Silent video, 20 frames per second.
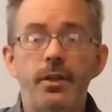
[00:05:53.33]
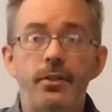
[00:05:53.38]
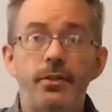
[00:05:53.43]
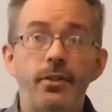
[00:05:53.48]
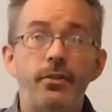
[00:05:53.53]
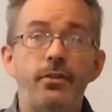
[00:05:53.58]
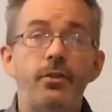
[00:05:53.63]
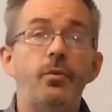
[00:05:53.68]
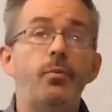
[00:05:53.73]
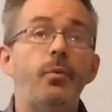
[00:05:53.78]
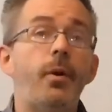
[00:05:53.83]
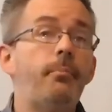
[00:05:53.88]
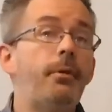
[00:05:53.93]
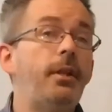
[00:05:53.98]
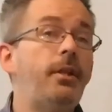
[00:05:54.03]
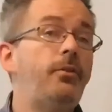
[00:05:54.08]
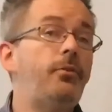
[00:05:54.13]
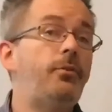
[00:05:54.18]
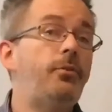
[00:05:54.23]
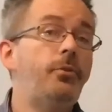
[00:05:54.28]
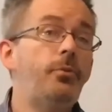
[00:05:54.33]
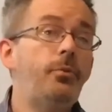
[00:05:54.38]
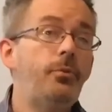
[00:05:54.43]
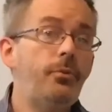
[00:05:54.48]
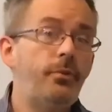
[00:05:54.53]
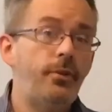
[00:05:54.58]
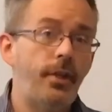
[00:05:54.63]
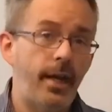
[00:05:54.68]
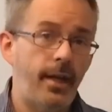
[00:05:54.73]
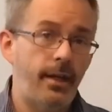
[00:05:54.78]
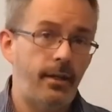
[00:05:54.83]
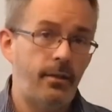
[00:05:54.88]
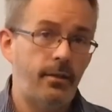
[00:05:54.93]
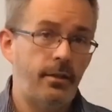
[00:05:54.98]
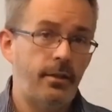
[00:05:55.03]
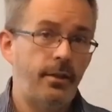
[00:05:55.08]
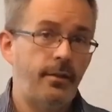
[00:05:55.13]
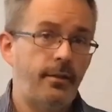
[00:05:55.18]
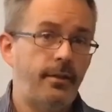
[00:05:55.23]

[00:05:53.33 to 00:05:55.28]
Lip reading: it says the women do tell